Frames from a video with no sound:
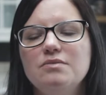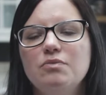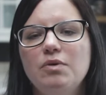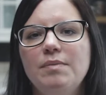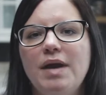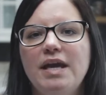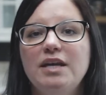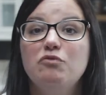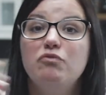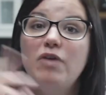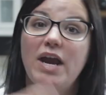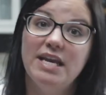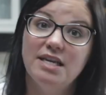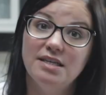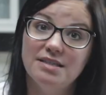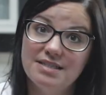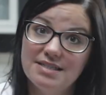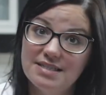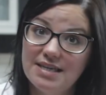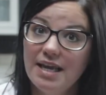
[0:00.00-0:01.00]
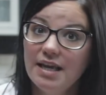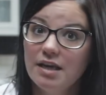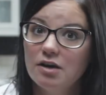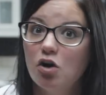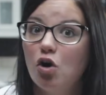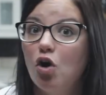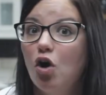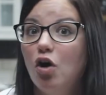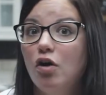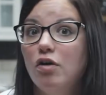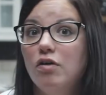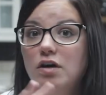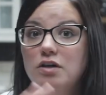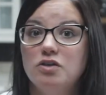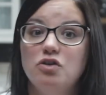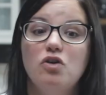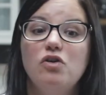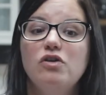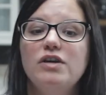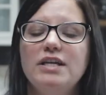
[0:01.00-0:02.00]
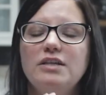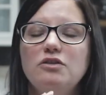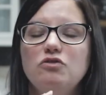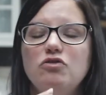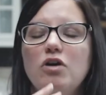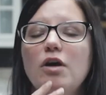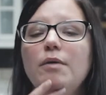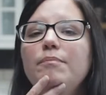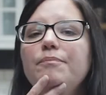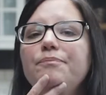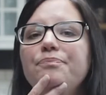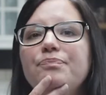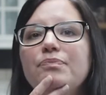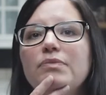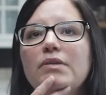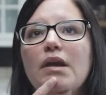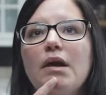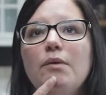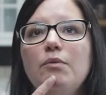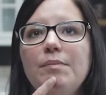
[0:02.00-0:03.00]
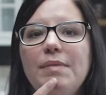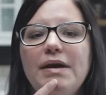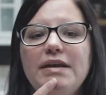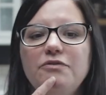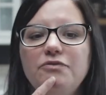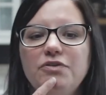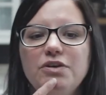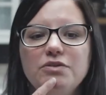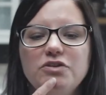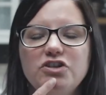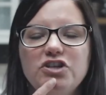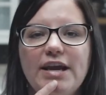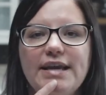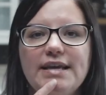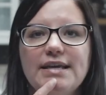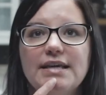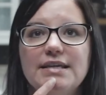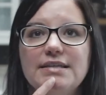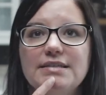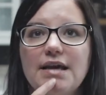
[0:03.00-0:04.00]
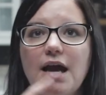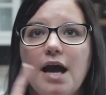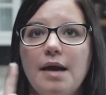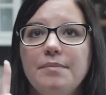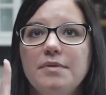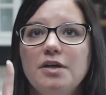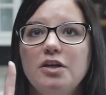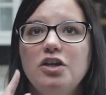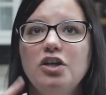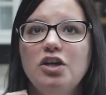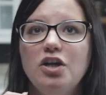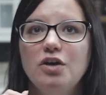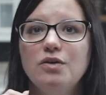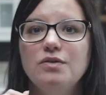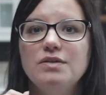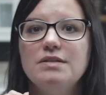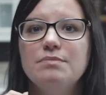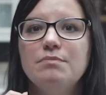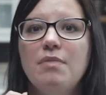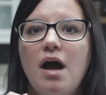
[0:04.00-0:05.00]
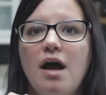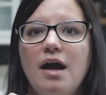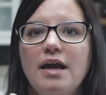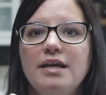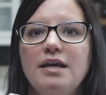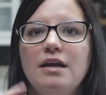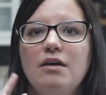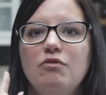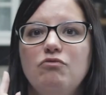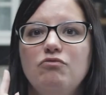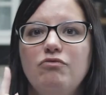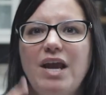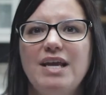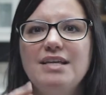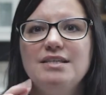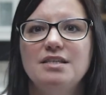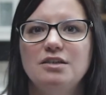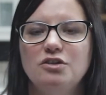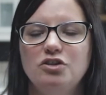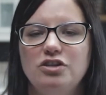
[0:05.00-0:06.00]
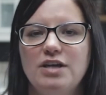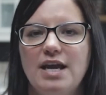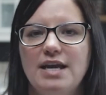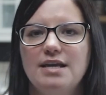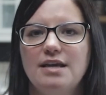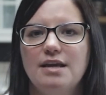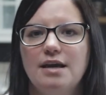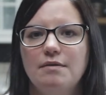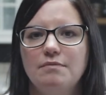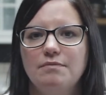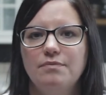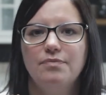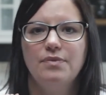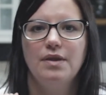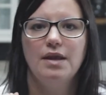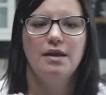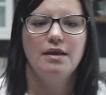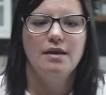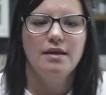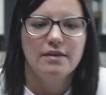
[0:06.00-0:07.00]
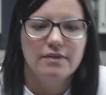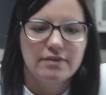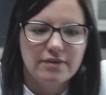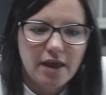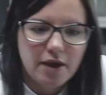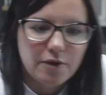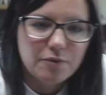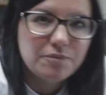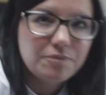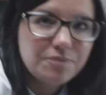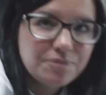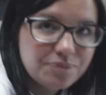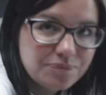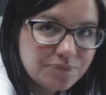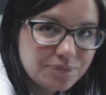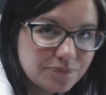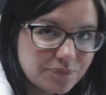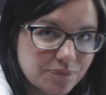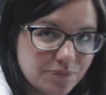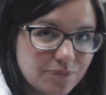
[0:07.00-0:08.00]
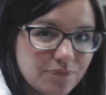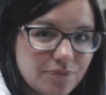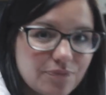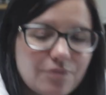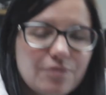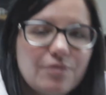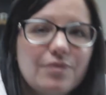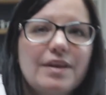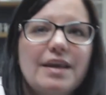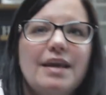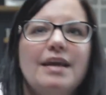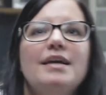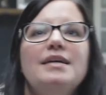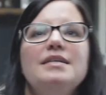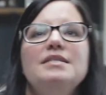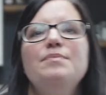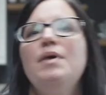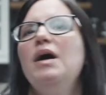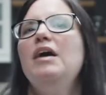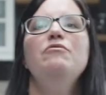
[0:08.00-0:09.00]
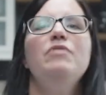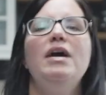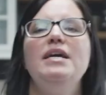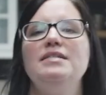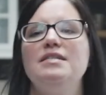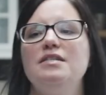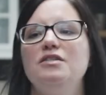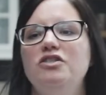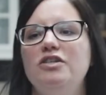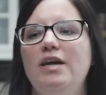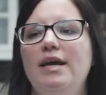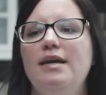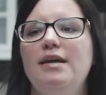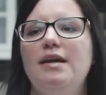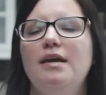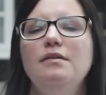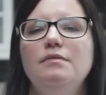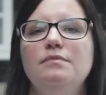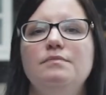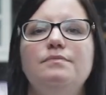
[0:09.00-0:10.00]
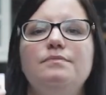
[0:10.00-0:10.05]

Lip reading: We made a rain stick or a talking drum, and we made a few shakers. I'm going to use my raisin shaker. So here's my raisin shaker.